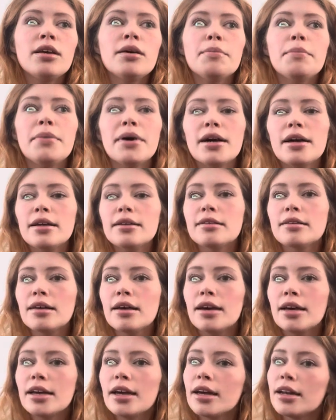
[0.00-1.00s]
But
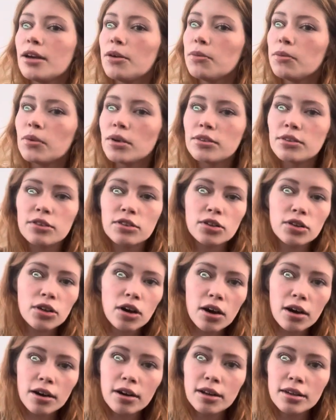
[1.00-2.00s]
again, it was
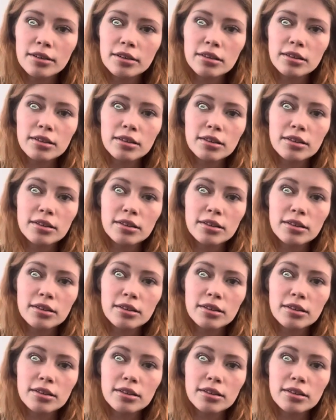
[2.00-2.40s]
not